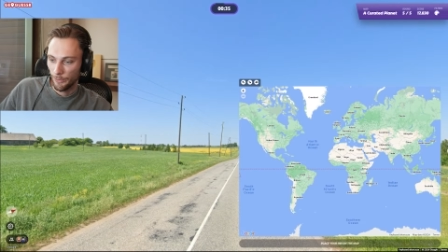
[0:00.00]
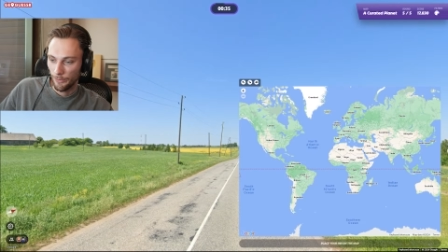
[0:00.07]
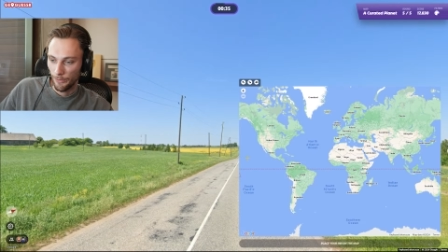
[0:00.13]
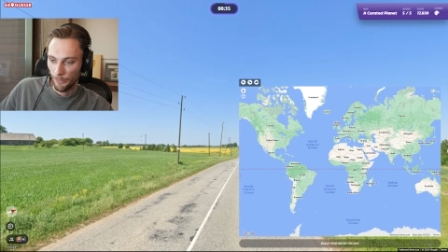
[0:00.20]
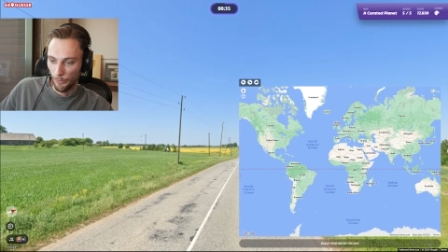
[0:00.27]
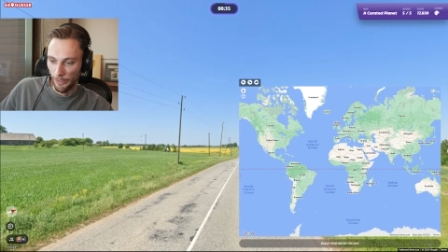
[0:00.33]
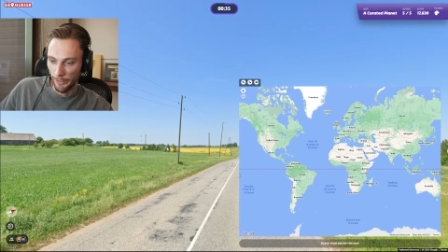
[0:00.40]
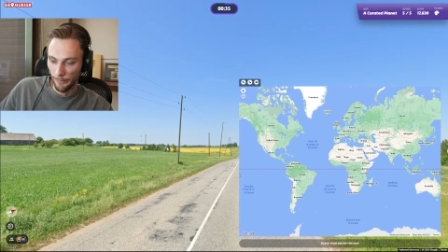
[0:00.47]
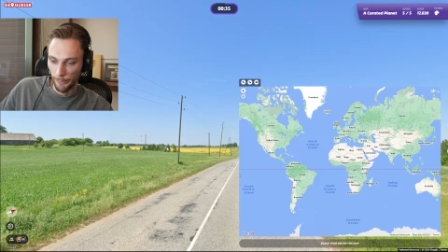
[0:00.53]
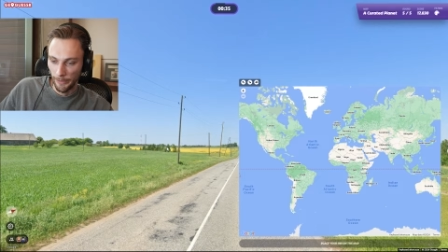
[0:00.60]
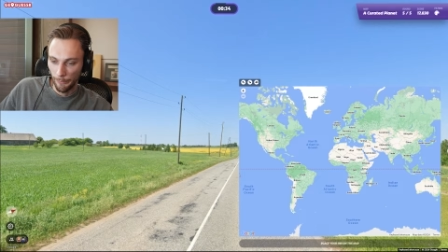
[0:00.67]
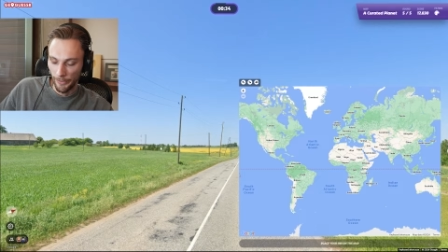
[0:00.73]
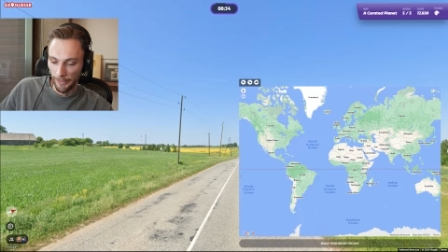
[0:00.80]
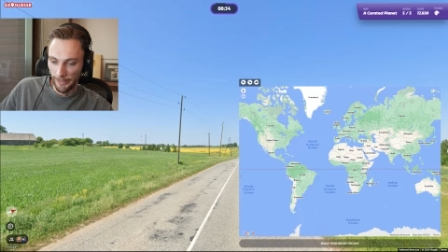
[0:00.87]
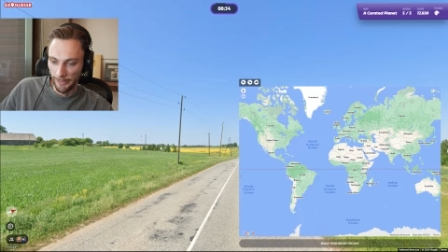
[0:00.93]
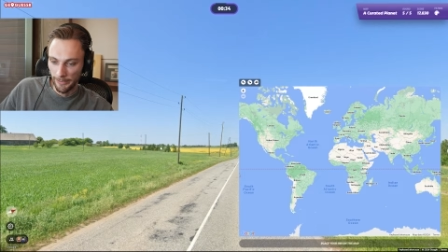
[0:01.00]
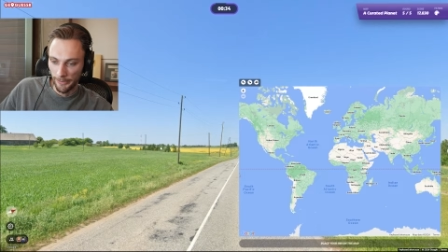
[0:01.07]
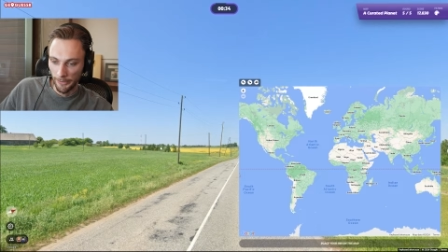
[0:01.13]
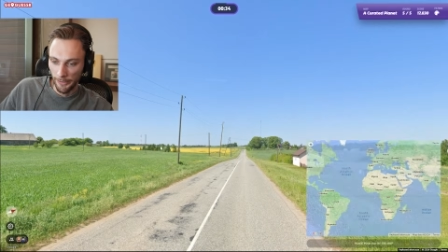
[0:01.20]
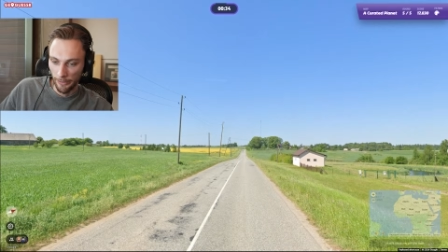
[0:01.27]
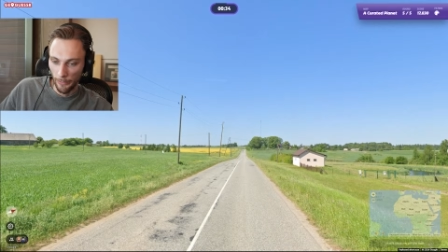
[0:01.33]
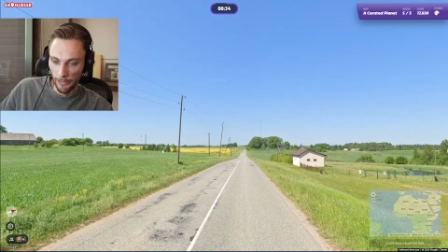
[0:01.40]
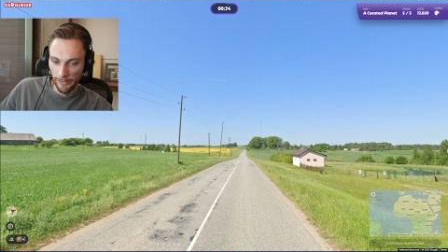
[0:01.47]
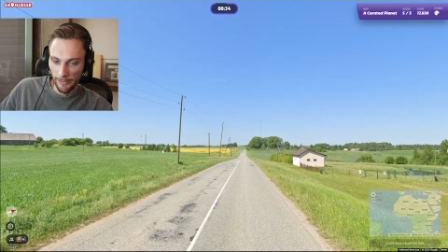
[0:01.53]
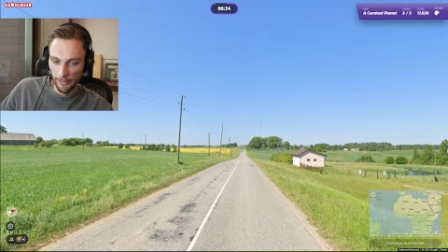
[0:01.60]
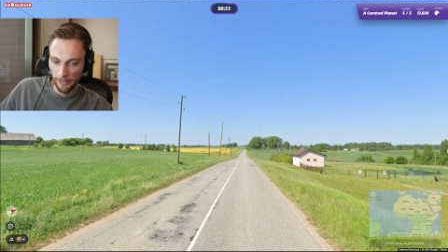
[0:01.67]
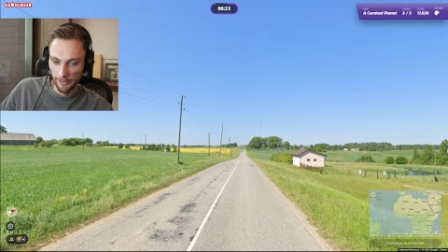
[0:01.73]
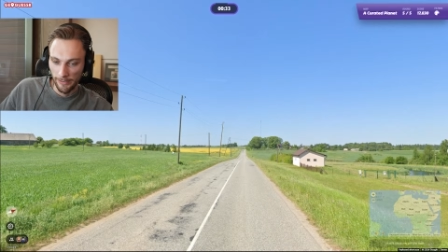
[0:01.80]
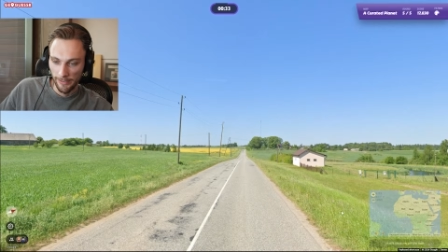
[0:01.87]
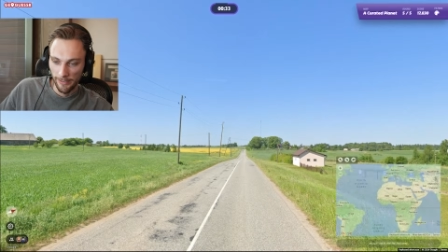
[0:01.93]
Do I rip the Eastern Lithuania
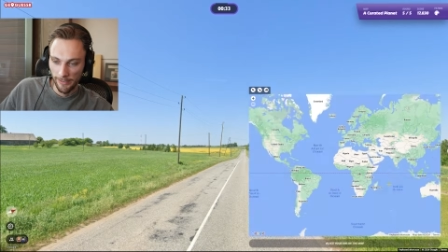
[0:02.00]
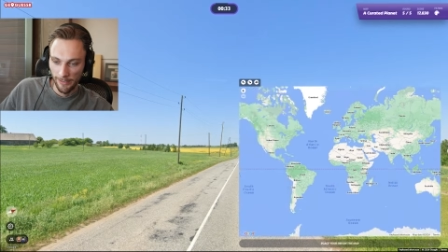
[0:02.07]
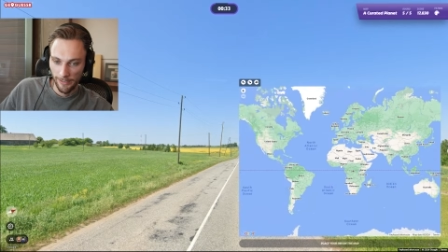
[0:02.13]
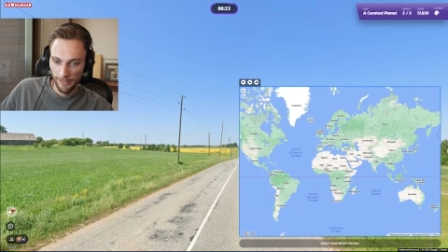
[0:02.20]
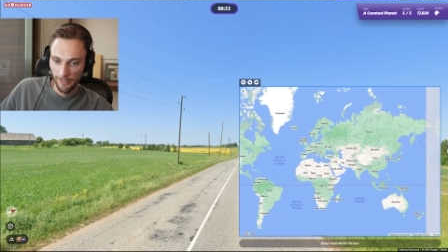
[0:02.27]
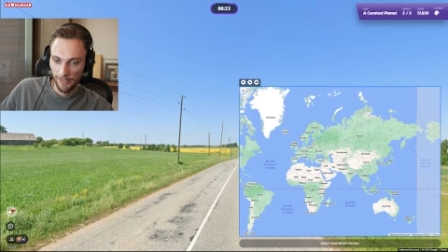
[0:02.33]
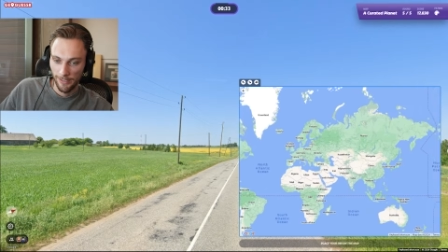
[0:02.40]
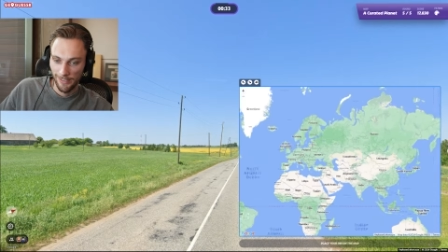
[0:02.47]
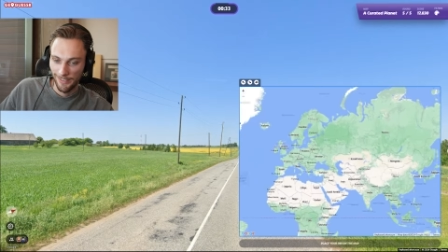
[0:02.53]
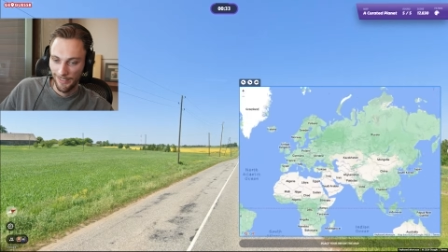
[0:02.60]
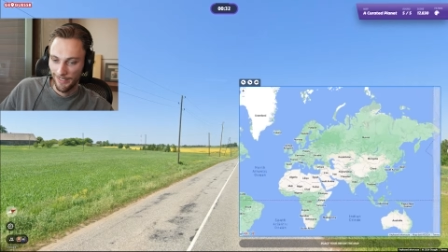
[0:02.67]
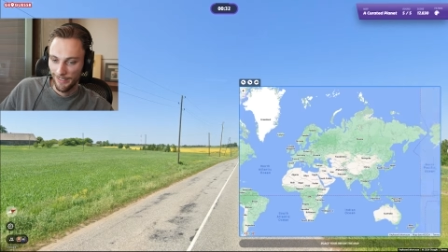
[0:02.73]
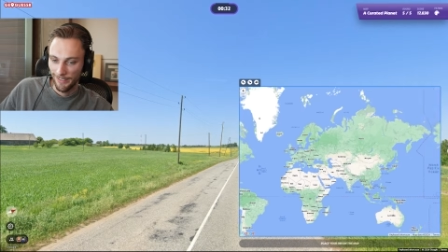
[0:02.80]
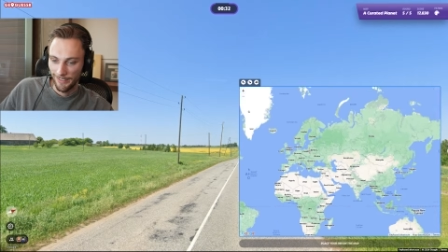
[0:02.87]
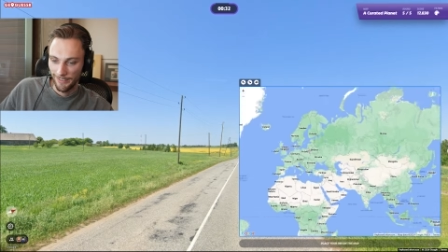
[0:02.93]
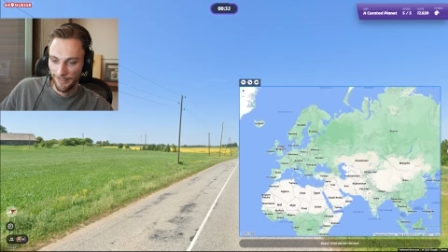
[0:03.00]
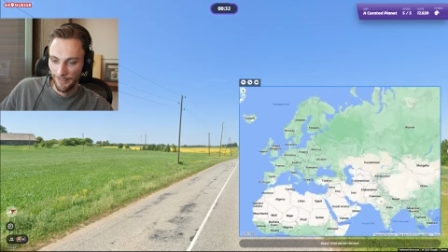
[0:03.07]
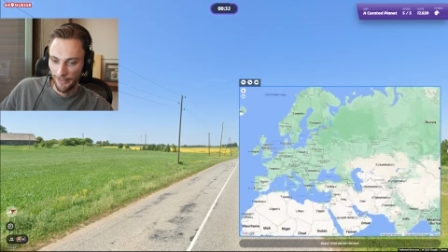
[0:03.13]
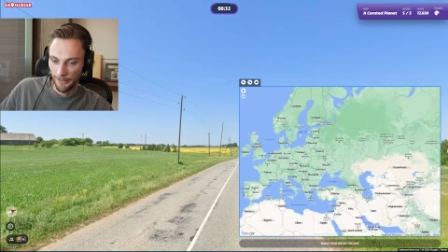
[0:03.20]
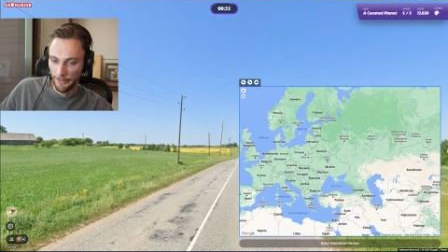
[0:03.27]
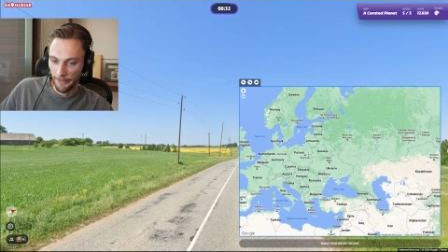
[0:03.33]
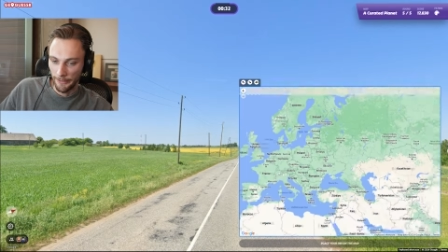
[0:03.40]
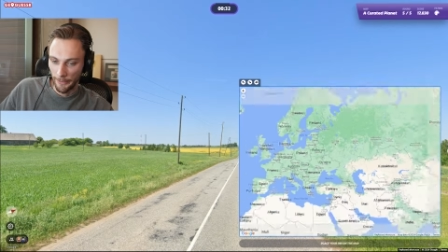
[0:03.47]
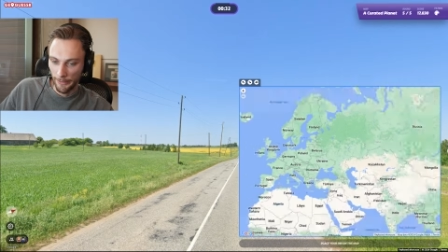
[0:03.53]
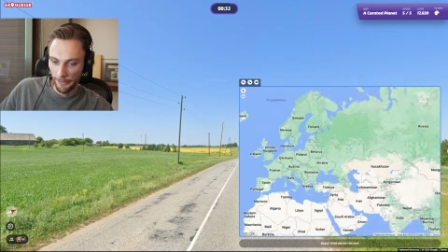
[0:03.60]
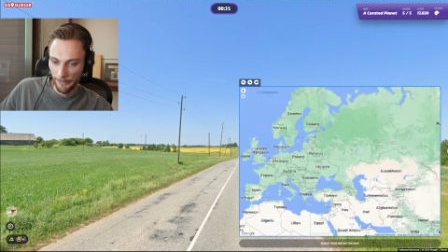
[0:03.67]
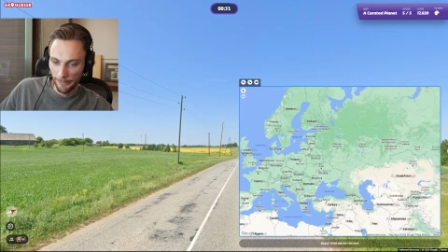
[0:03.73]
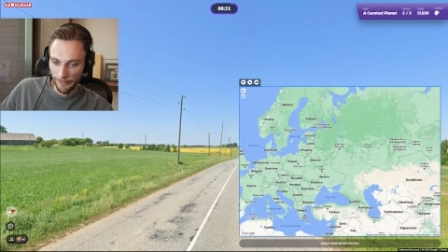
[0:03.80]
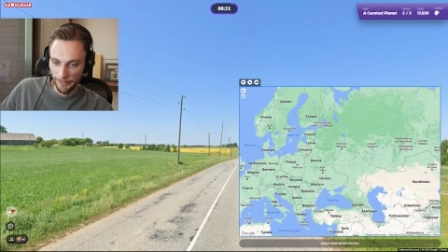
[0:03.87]
Hills? You already know I do.